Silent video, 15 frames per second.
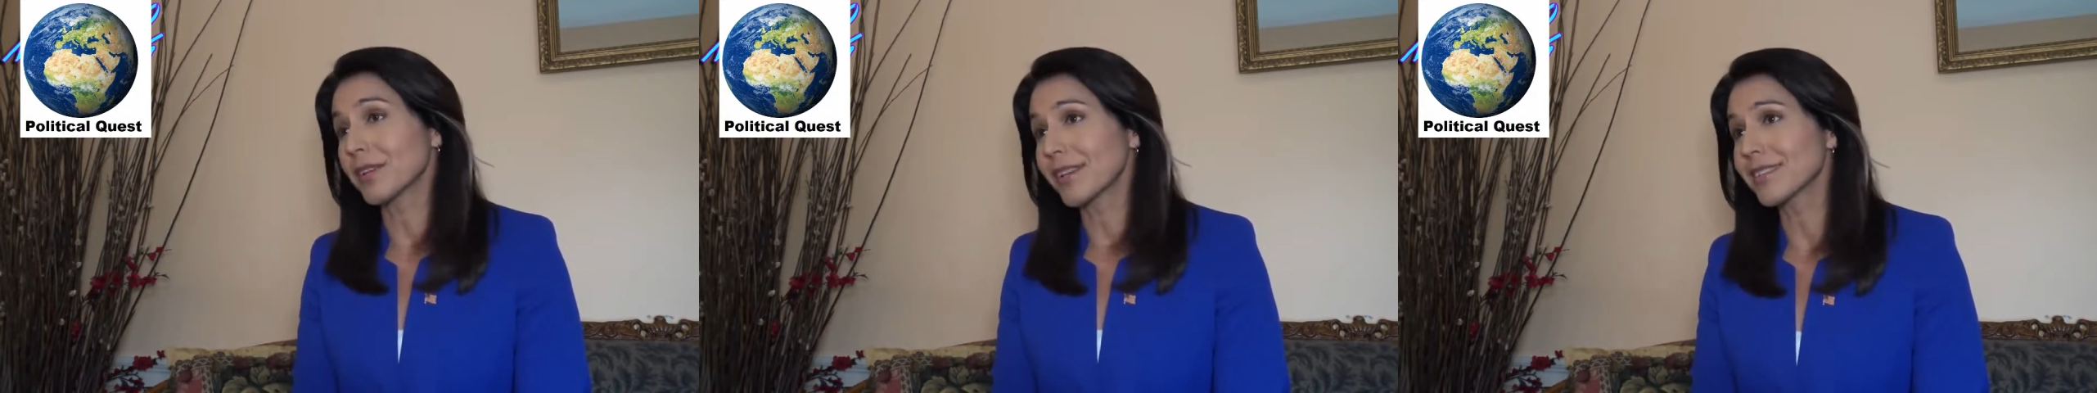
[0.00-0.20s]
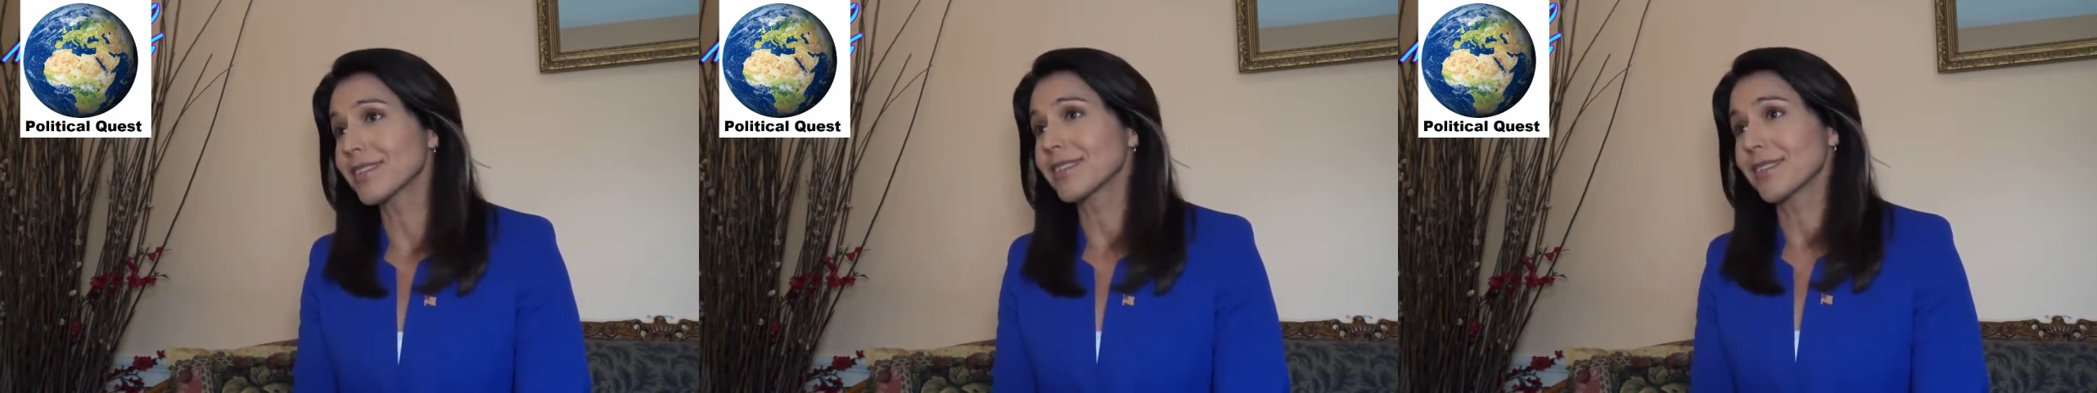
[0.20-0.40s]

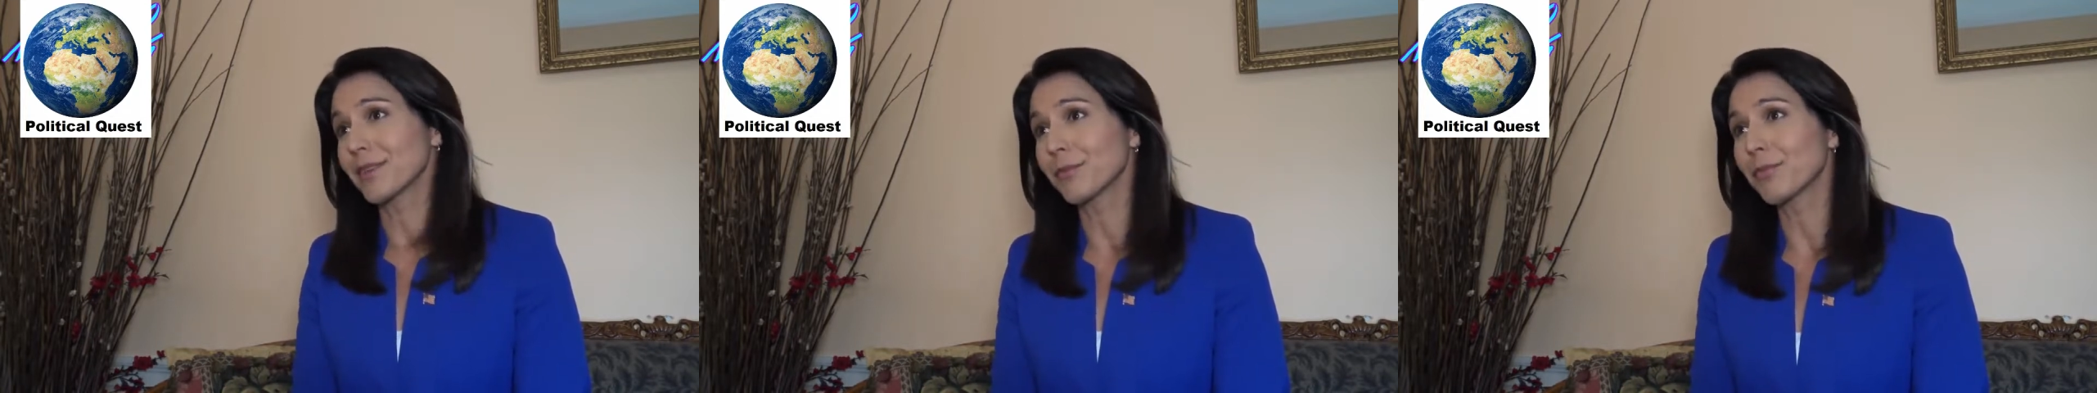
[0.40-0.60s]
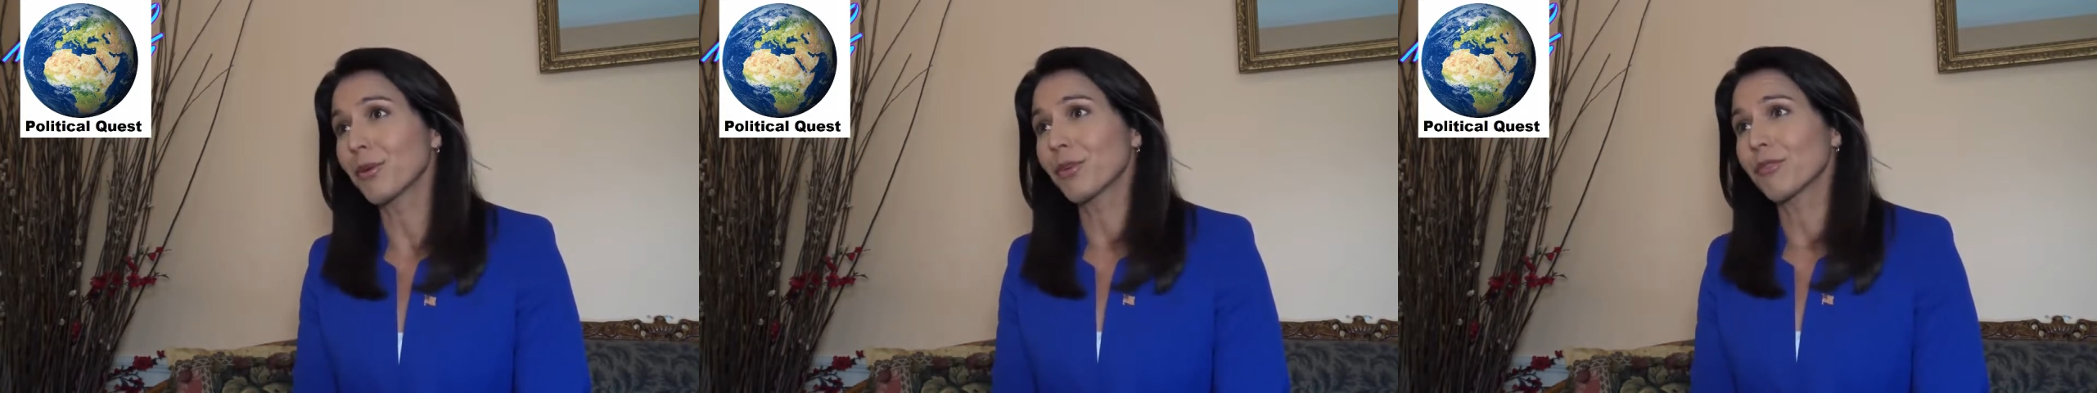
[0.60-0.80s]
because it's
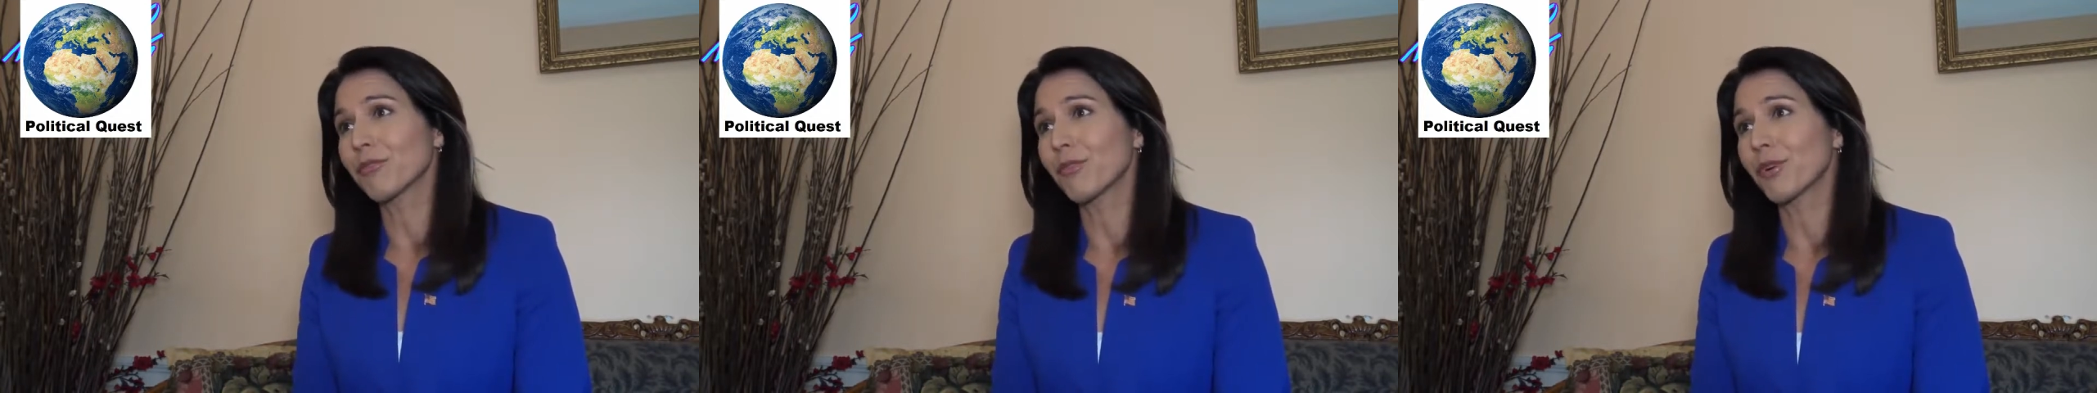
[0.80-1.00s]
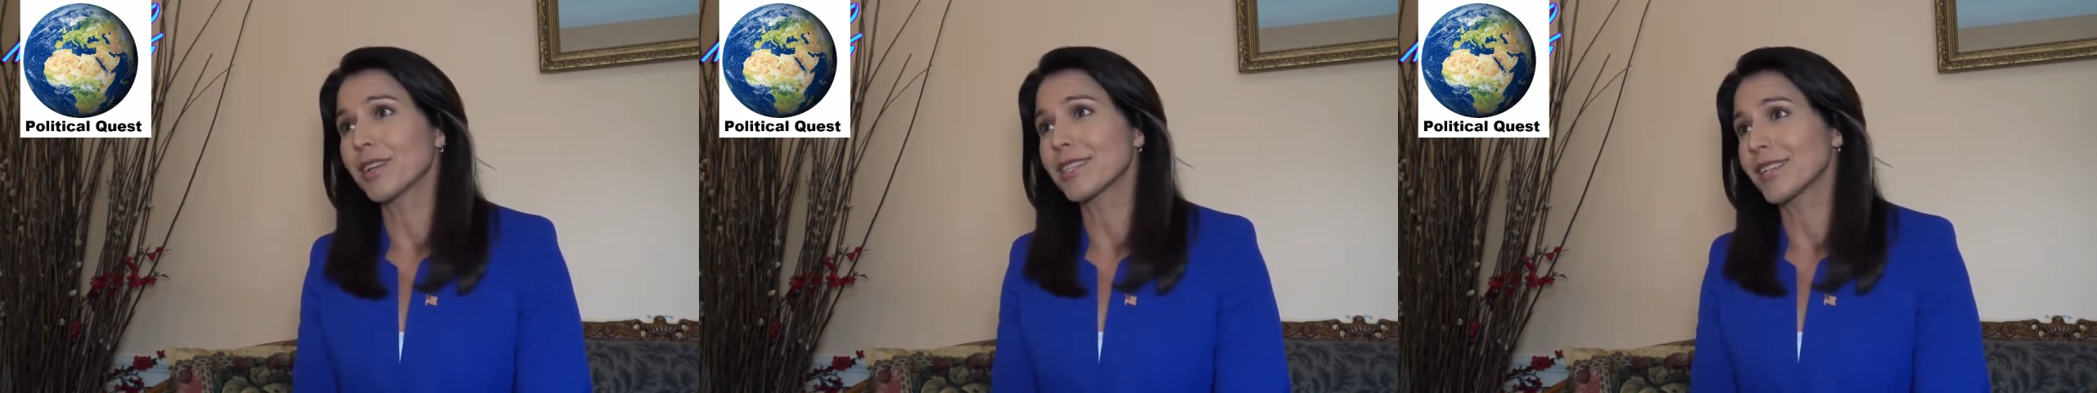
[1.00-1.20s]
an
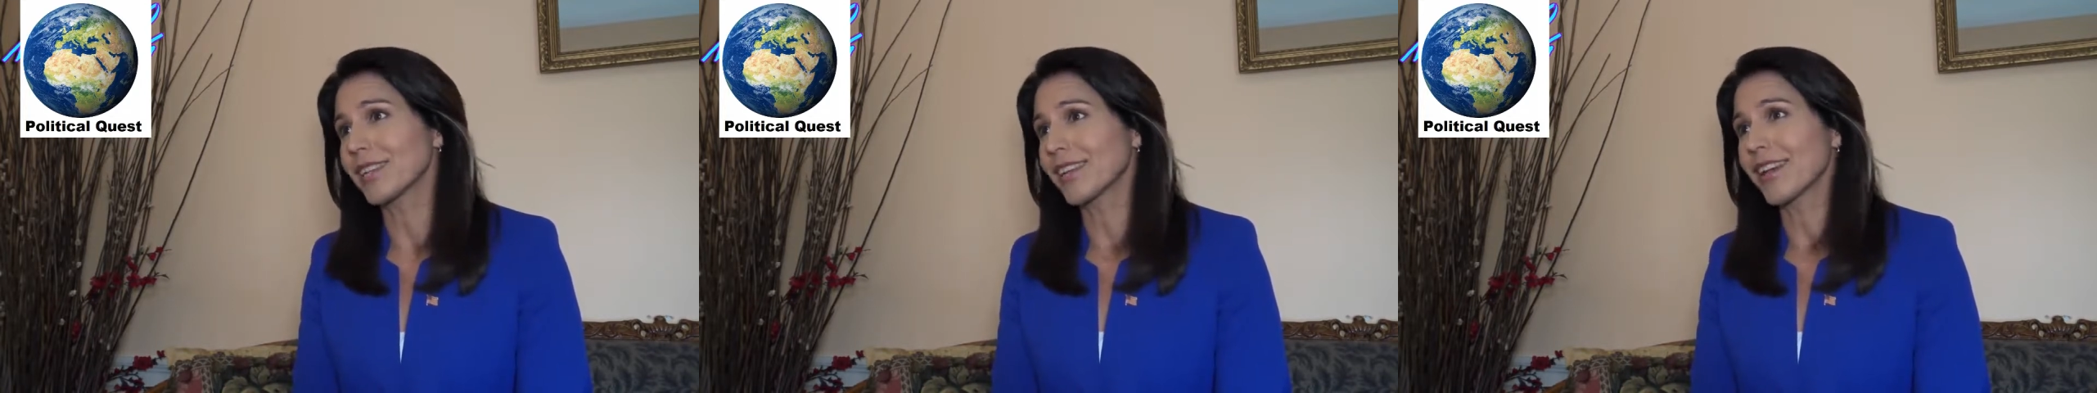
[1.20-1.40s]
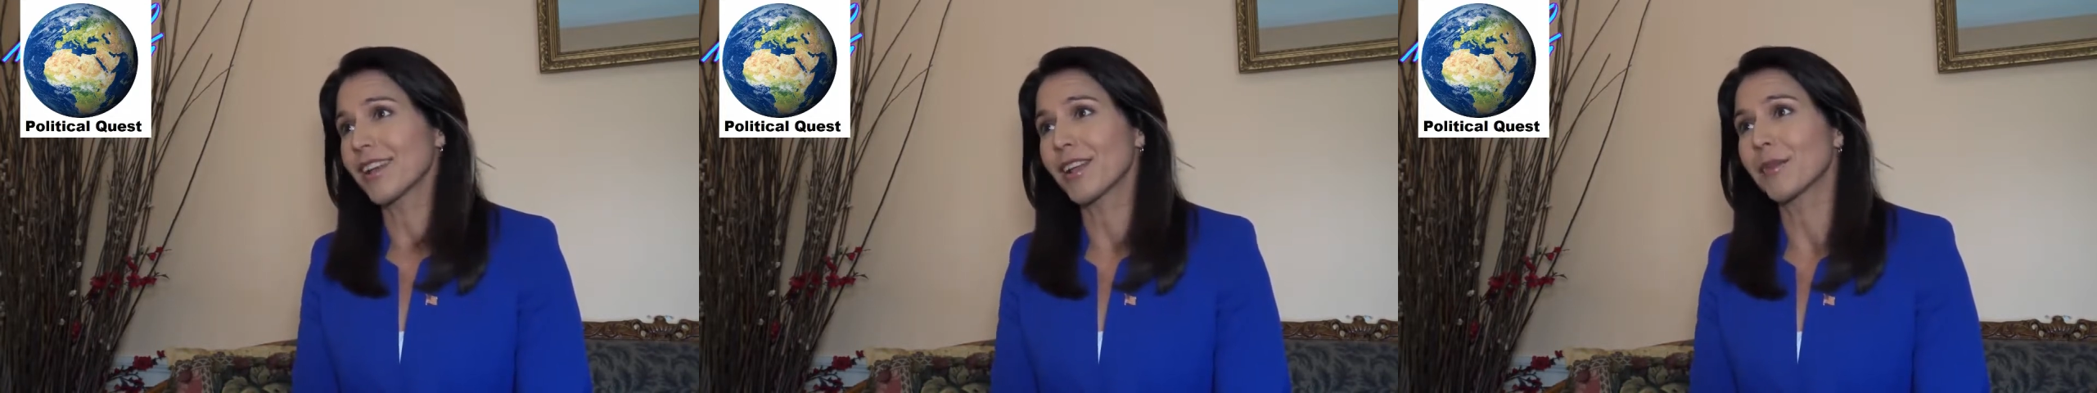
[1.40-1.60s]
important voice,
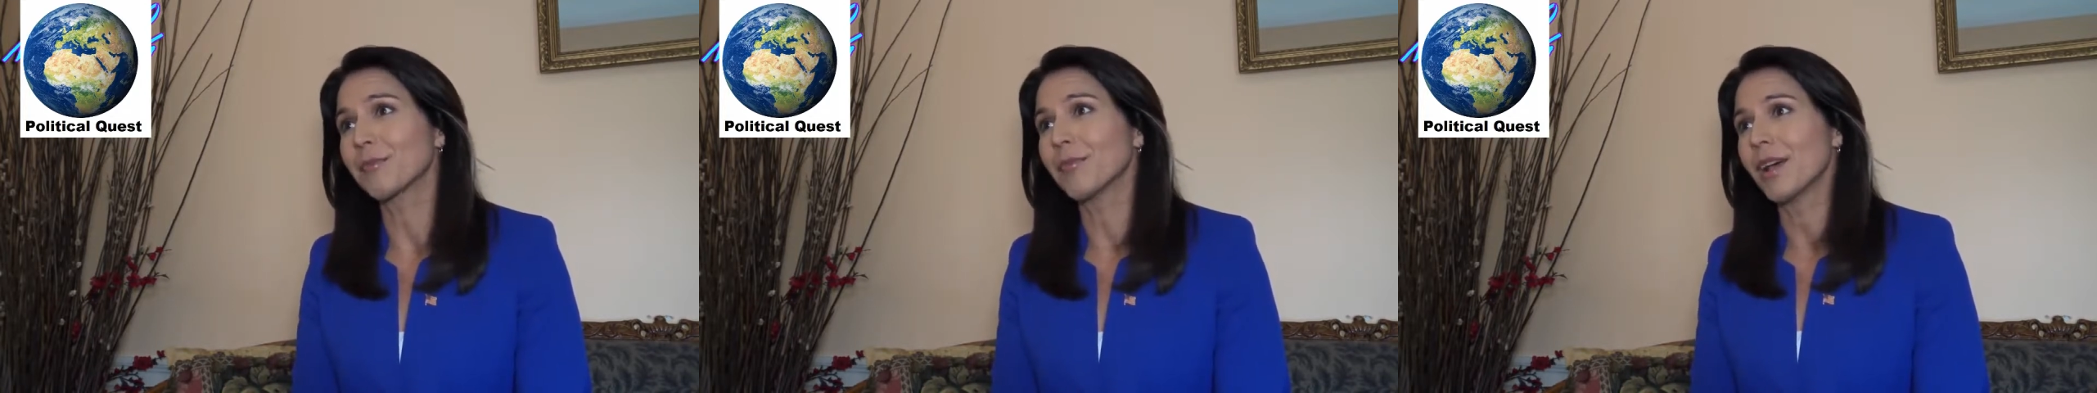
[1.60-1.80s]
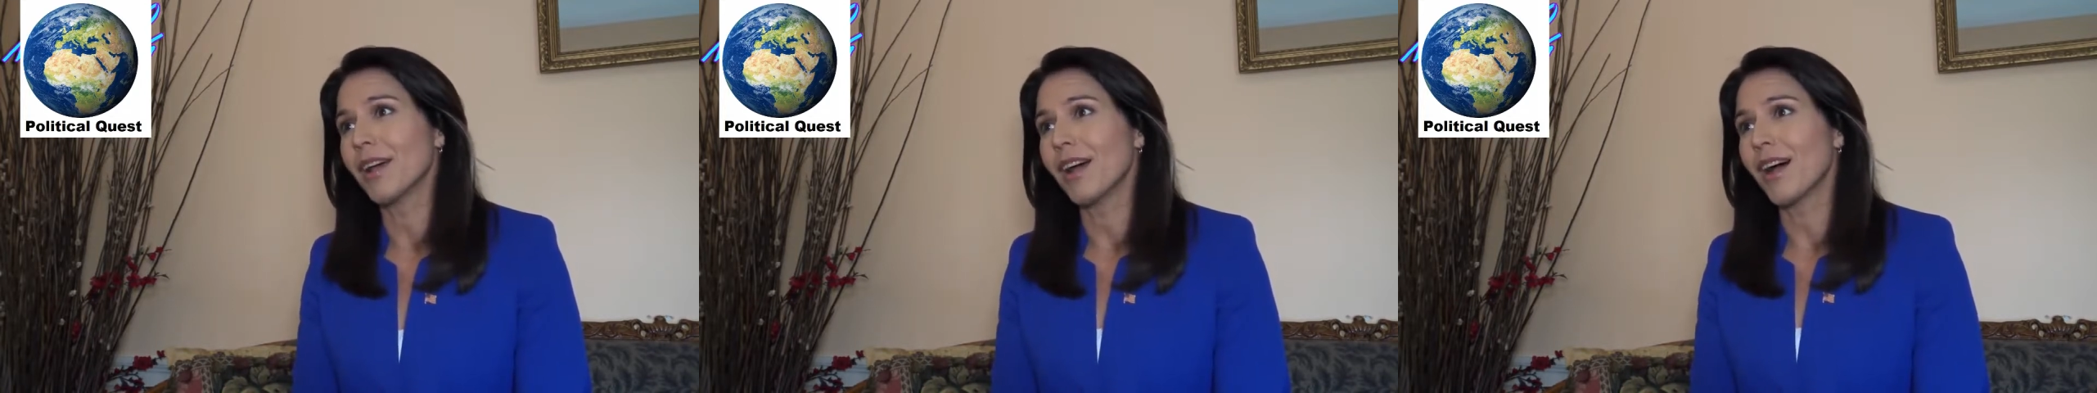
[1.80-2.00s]
and
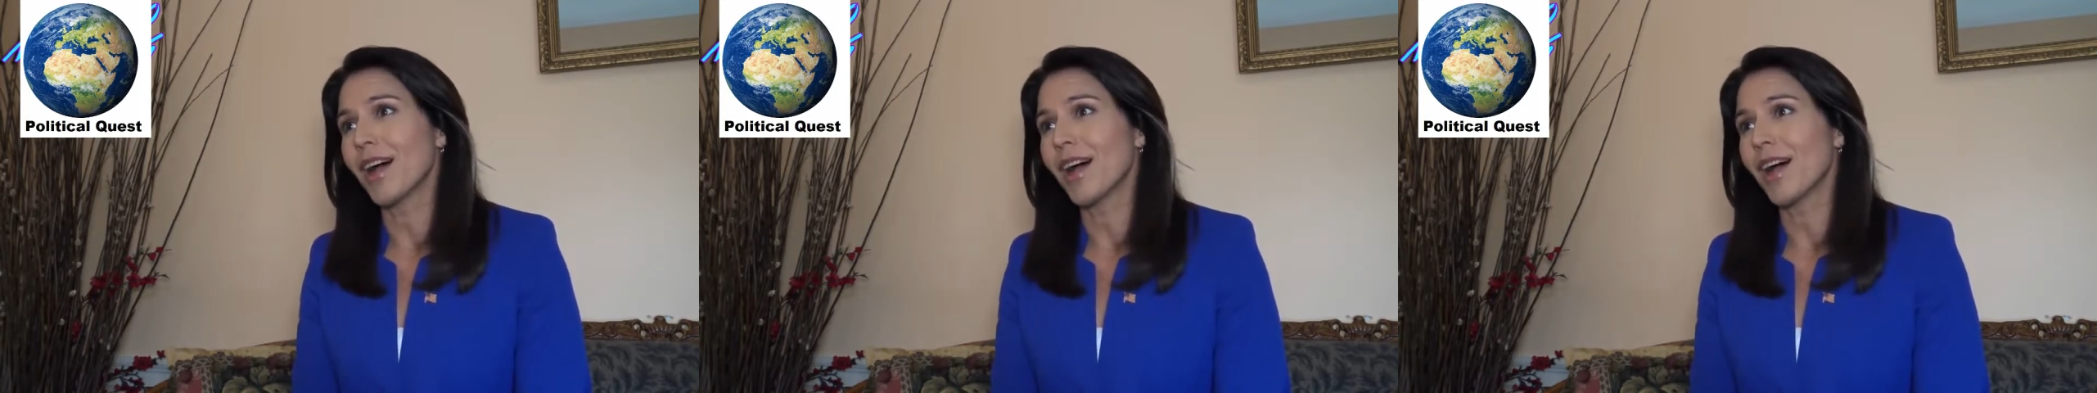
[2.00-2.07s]
again,